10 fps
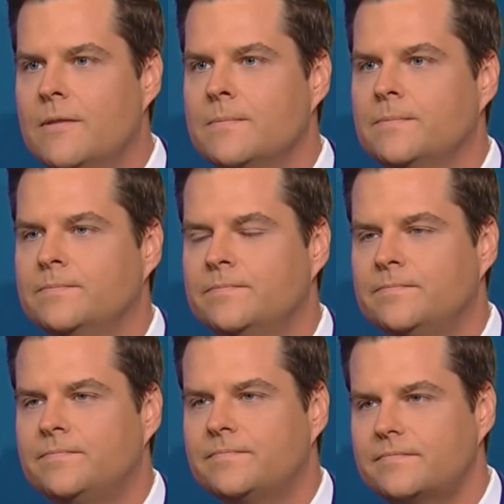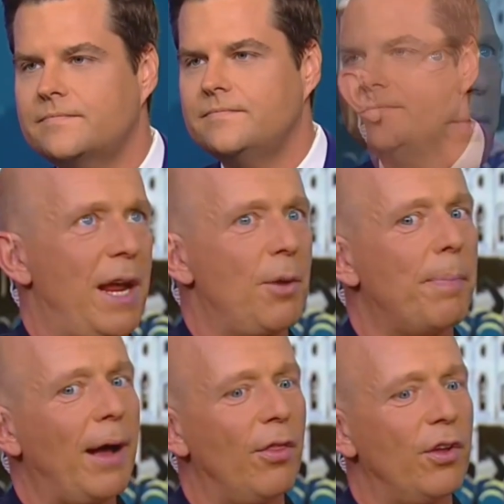There's another point there I just want to make
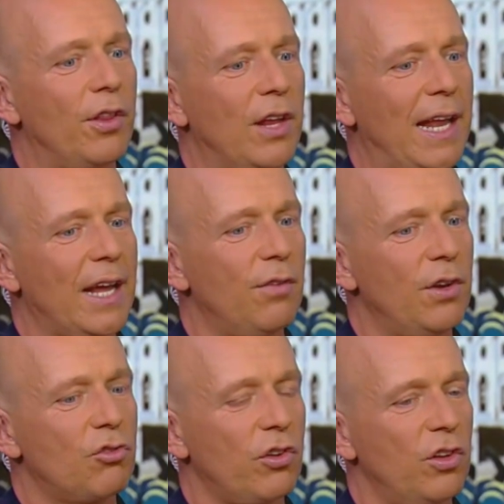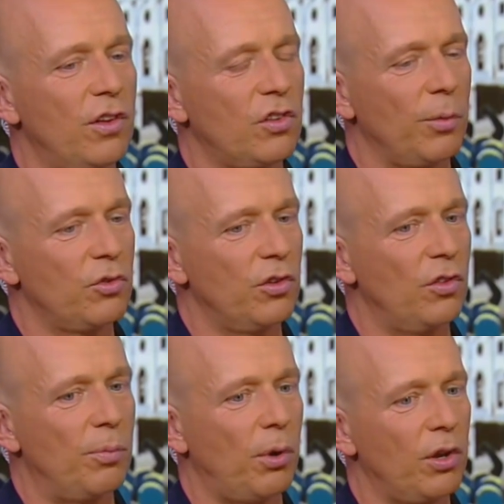about the lack of interest in the
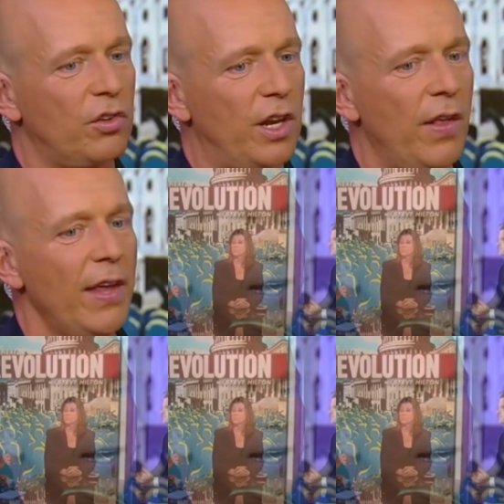substance and the policy.